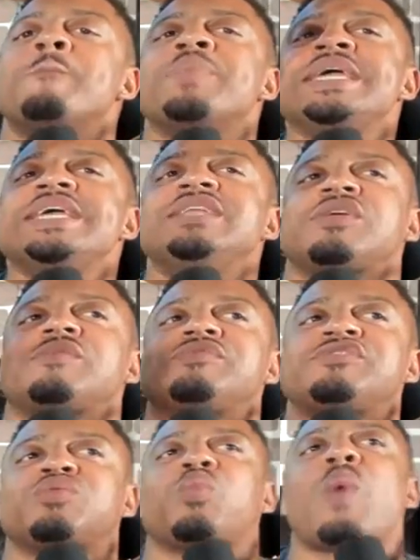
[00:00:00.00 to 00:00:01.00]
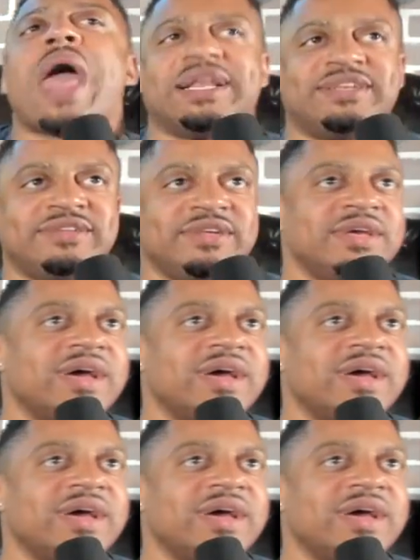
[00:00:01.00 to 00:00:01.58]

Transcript: beads of sweat.